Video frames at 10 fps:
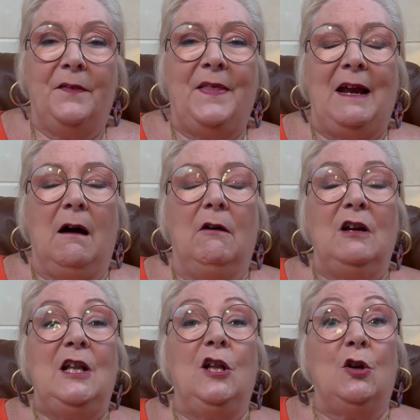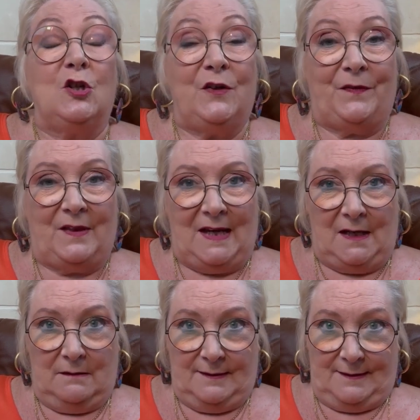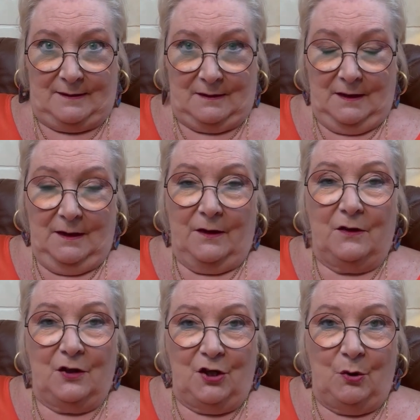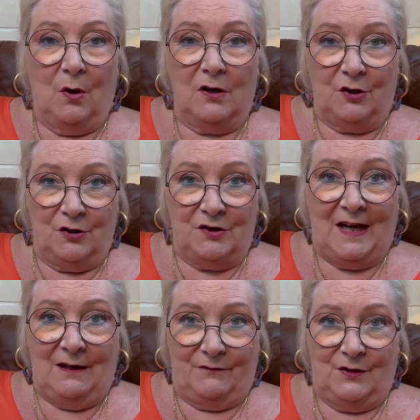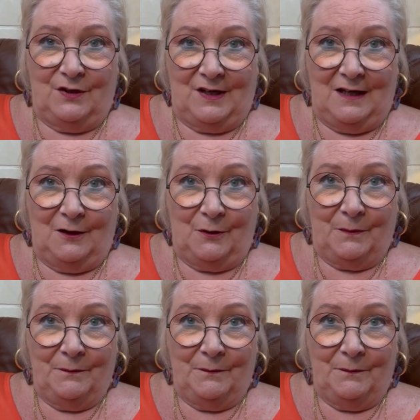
There are a lot of things that you are good at, Virgo.